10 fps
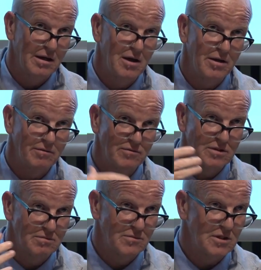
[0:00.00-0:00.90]
kind of
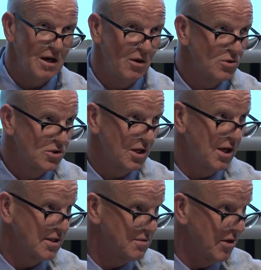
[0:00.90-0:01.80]

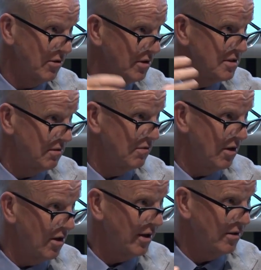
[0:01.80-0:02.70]
dialogic experience, if
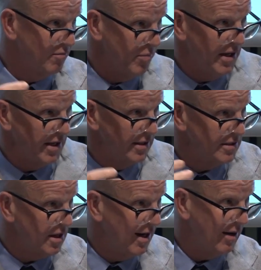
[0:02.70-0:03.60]
you like, of being
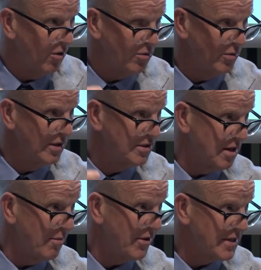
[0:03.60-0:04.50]
in dialogue with
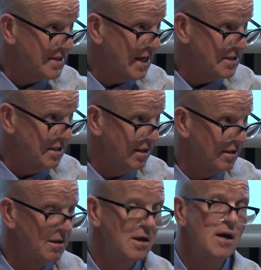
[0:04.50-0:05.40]
some other setting
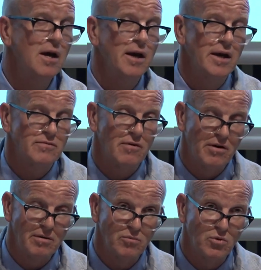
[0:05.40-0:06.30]
is
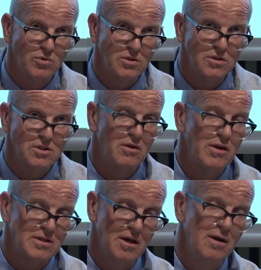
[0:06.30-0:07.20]
very important. So
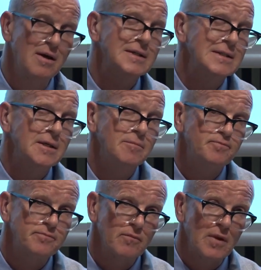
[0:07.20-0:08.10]
there's a,
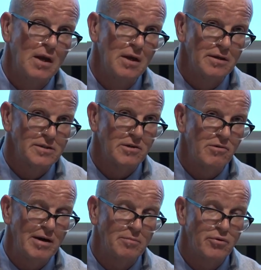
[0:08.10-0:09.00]
there's a
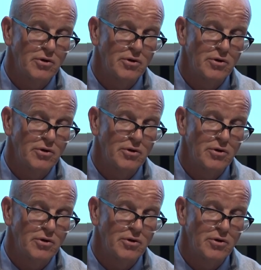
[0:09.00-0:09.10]
great